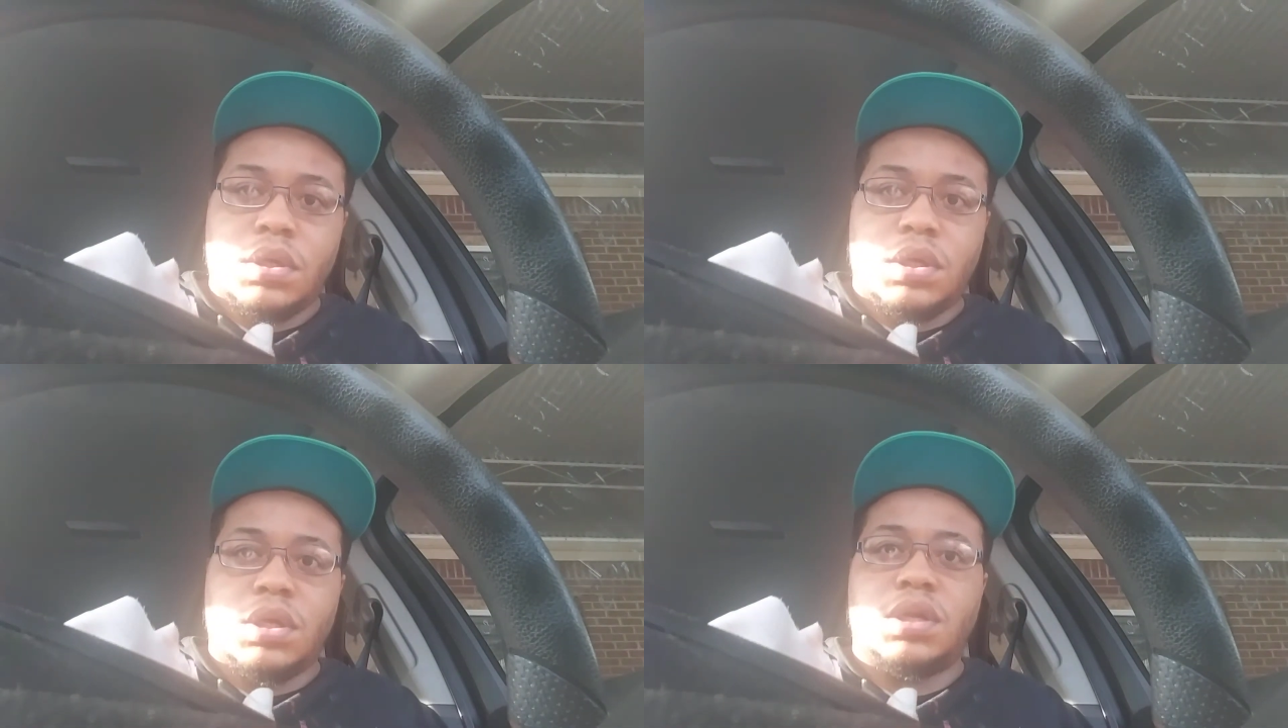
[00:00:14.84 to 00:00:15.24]

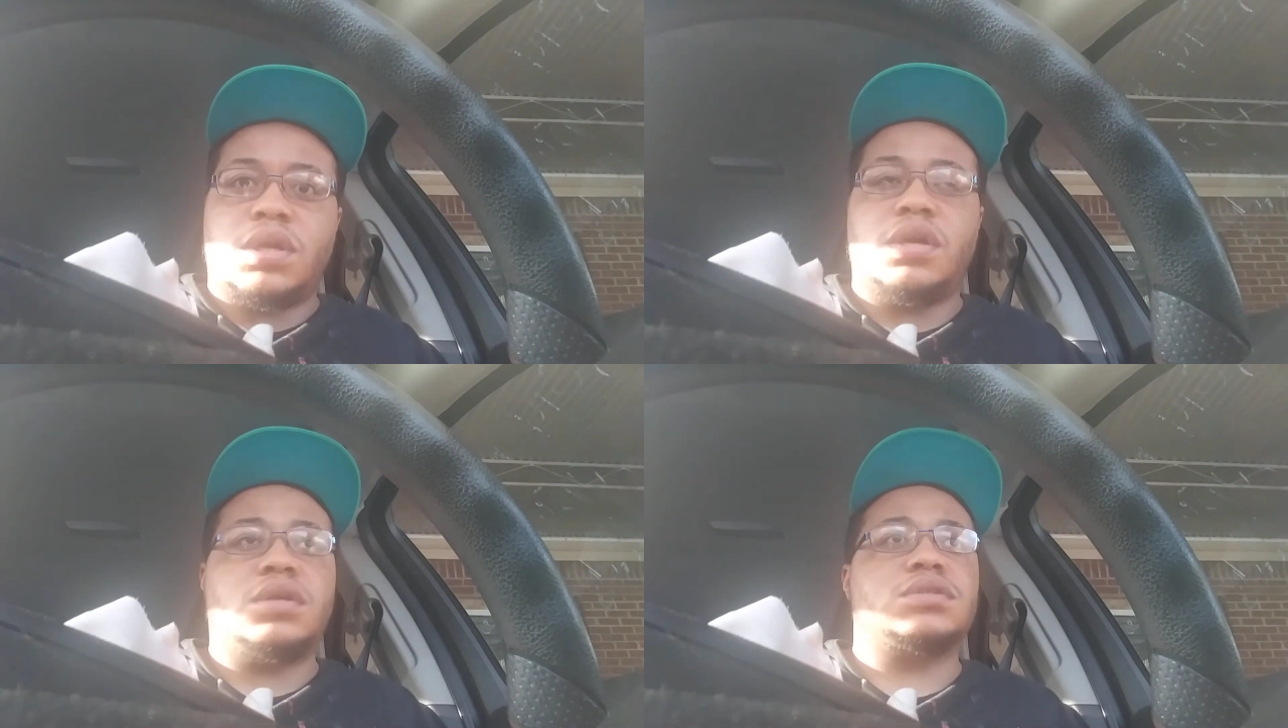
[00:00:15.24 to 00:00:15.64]
And a
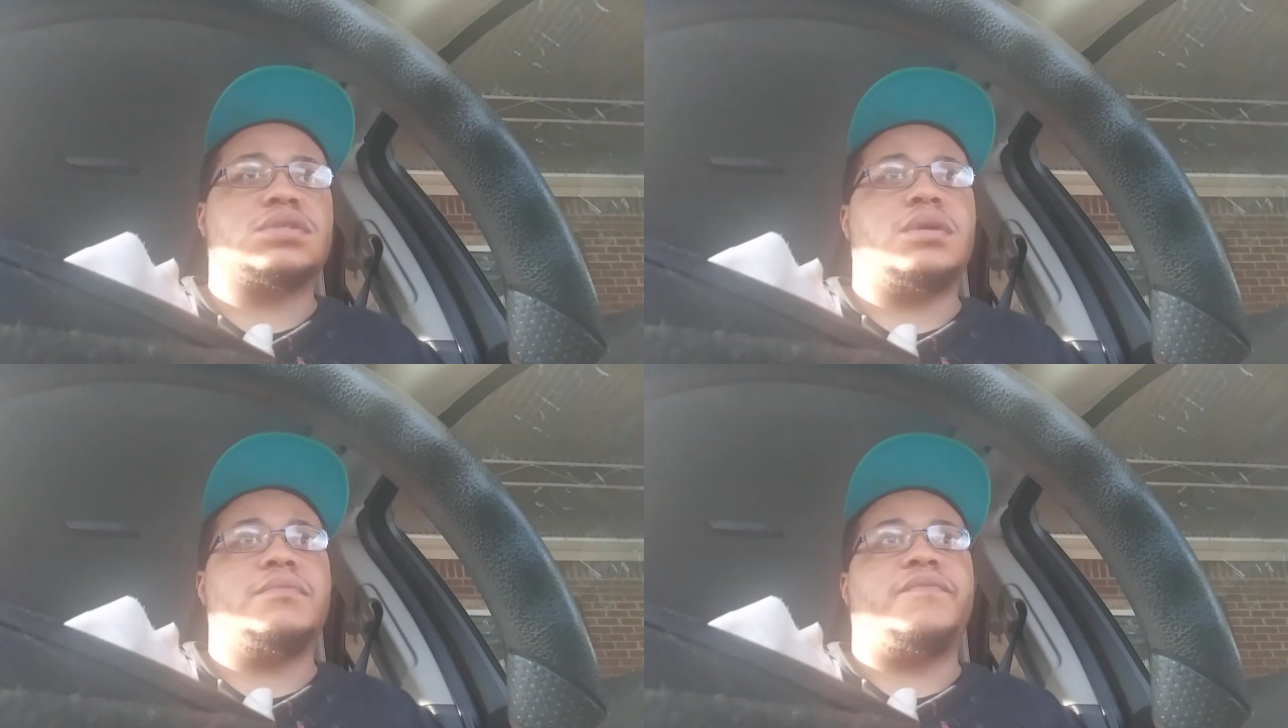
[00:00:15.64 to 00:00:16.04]
girl
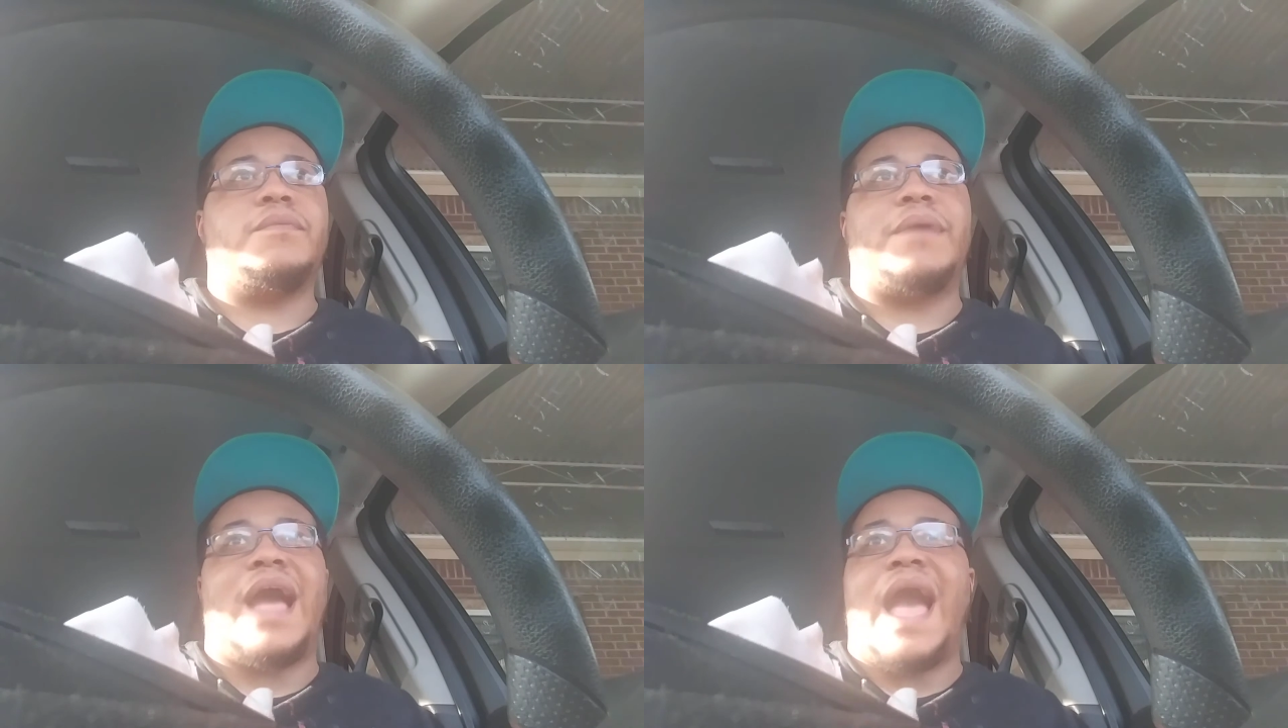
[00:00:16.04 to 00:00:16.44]
coming
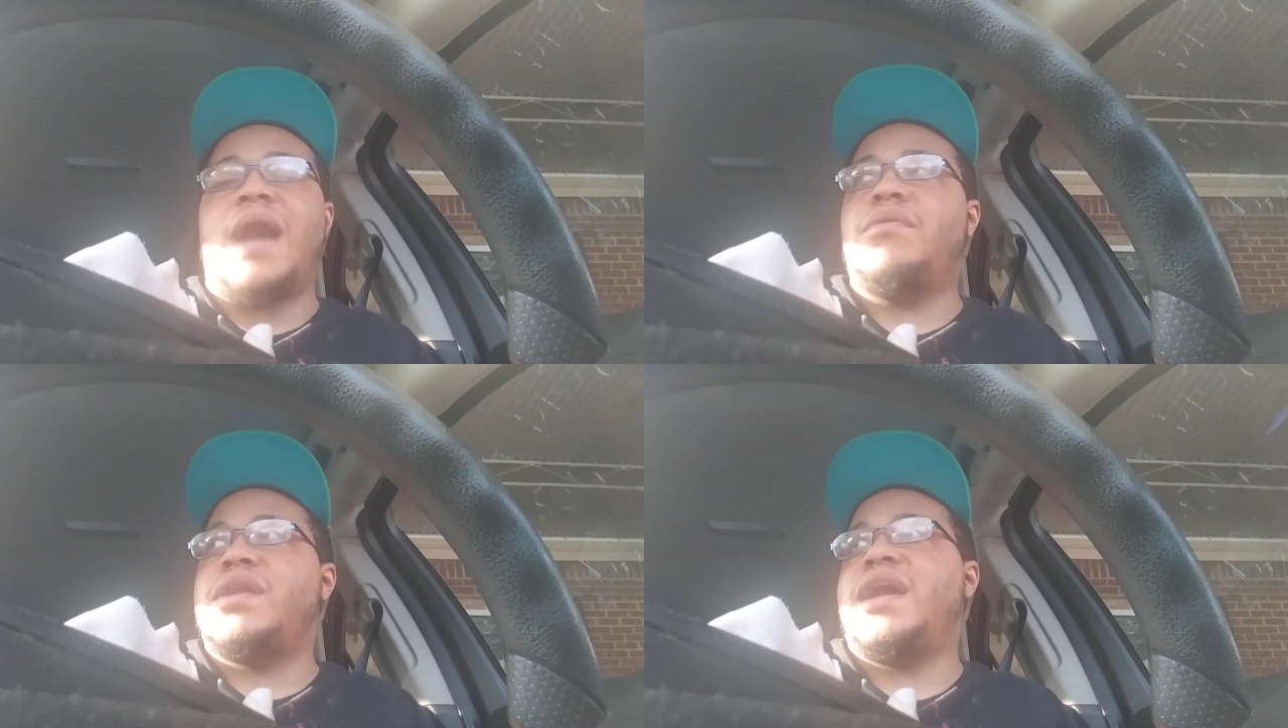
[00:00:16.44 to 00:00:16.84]
from an
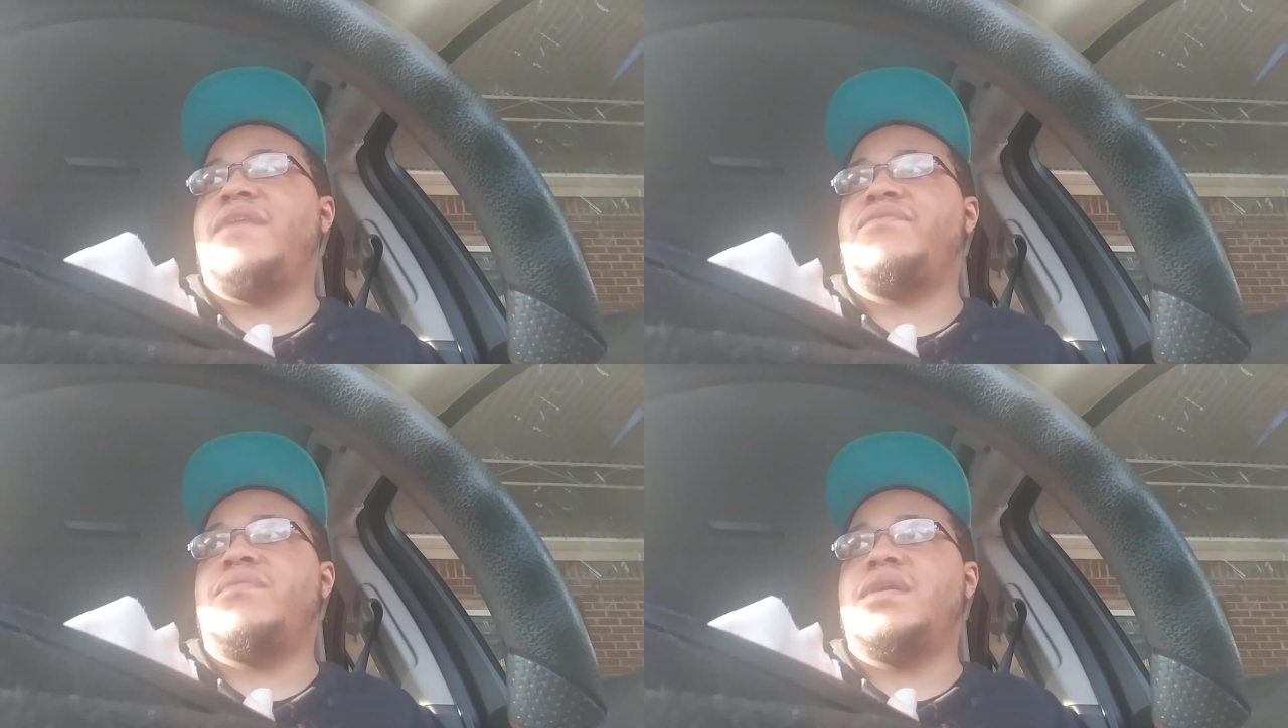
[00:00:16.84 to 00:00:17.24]
hour and a
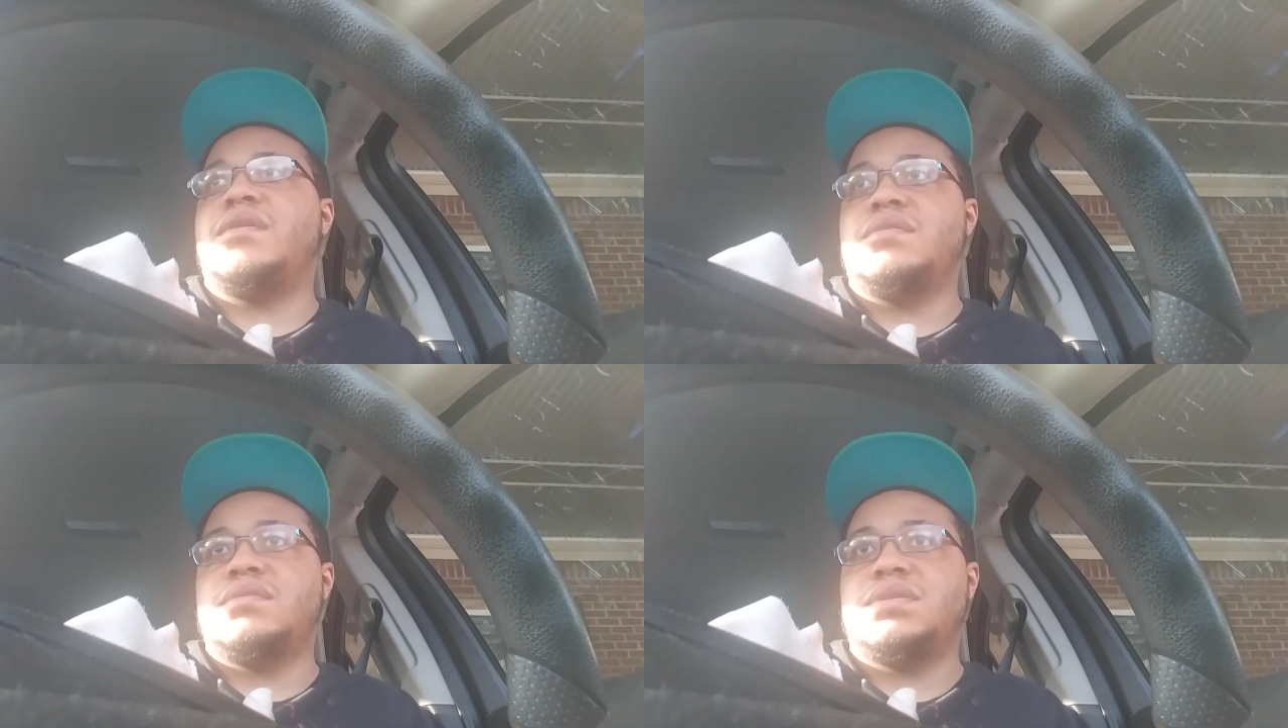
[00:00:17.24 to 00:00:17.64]
half
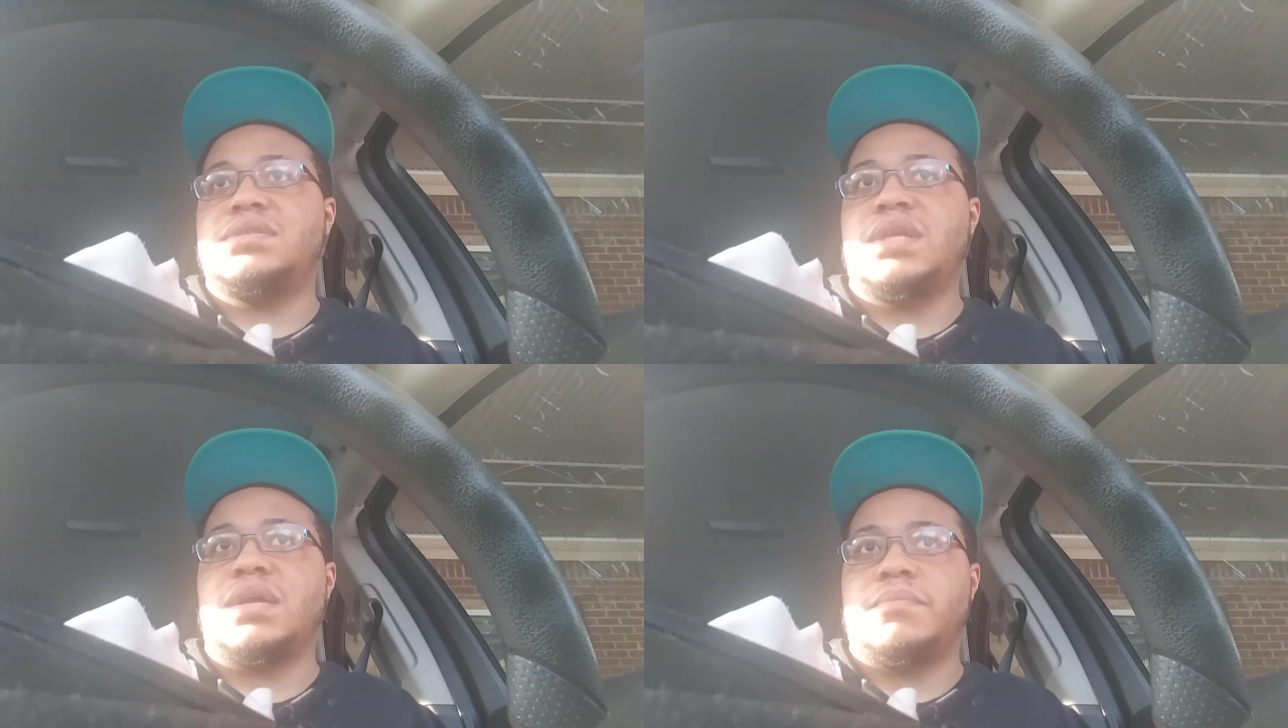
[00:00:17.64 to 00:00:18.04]
away to
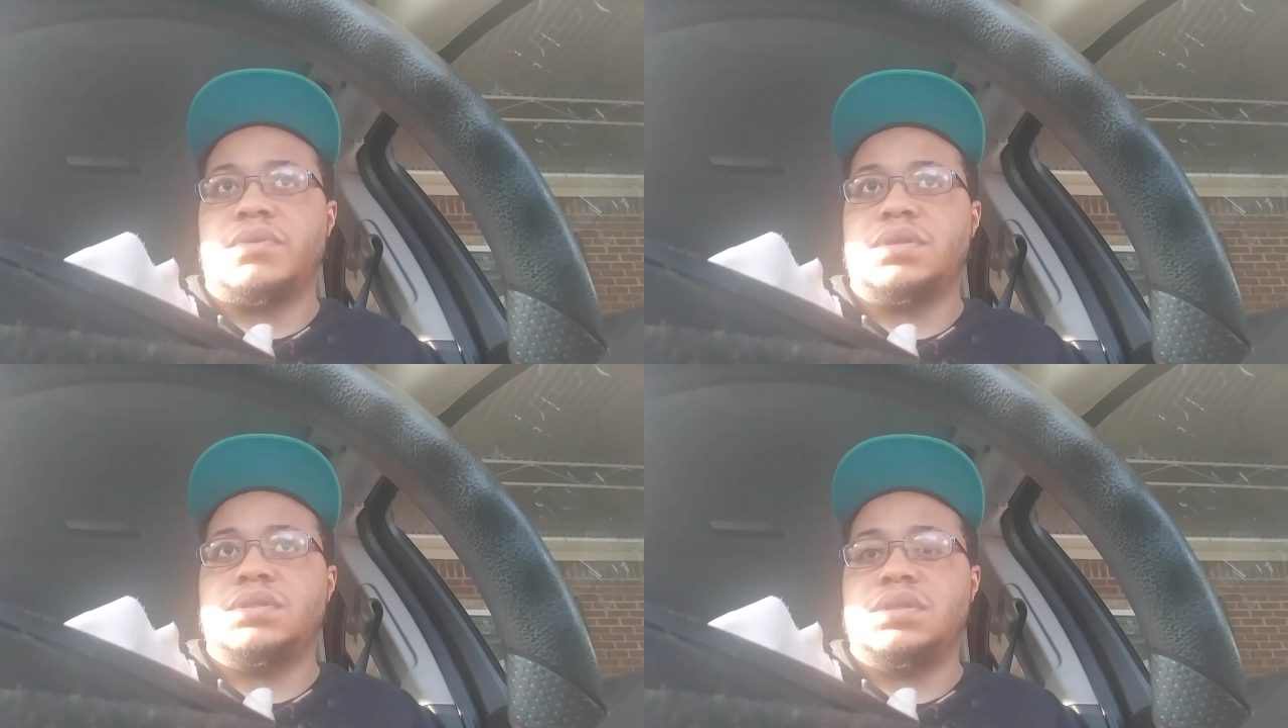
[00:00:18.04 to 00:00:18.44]

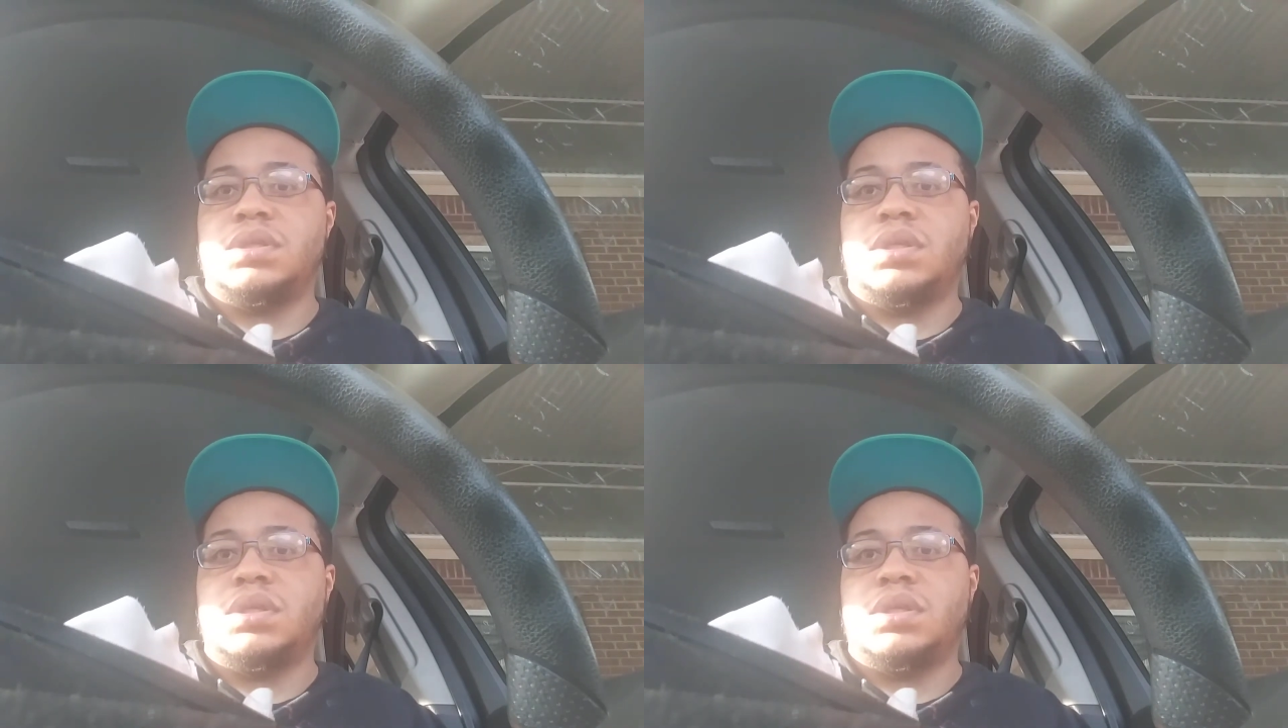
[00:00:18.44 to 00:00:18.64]
Stockbridge.